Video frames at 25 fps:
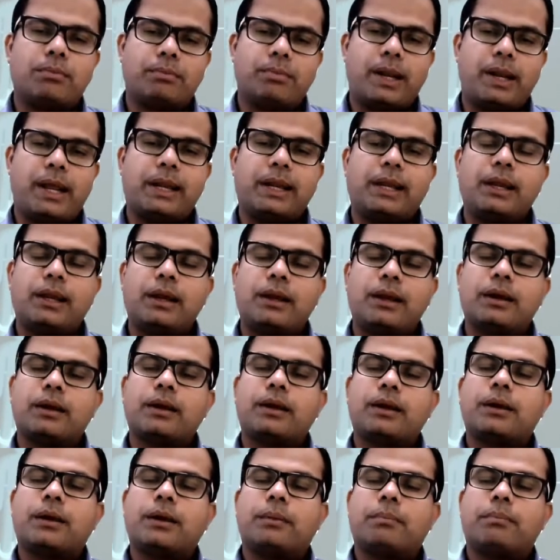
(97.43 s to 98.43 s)
planning
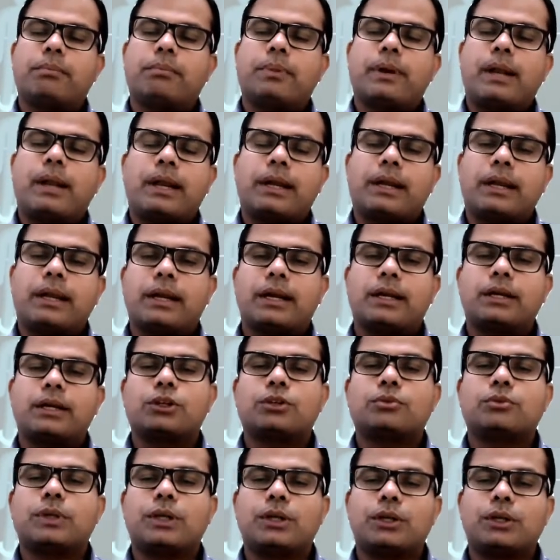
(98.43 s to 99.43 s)
and
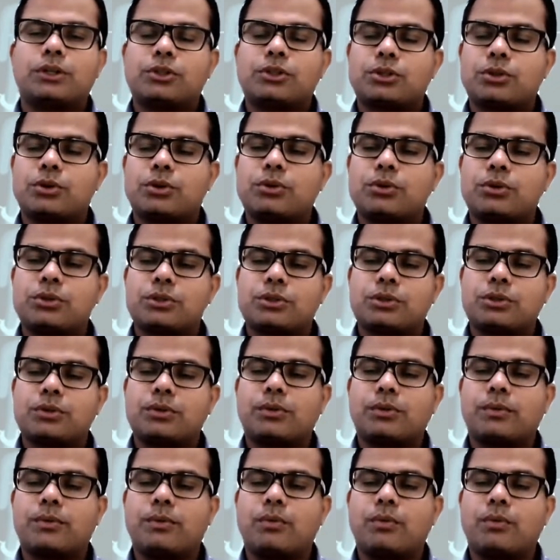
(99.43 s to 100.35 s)
human resource.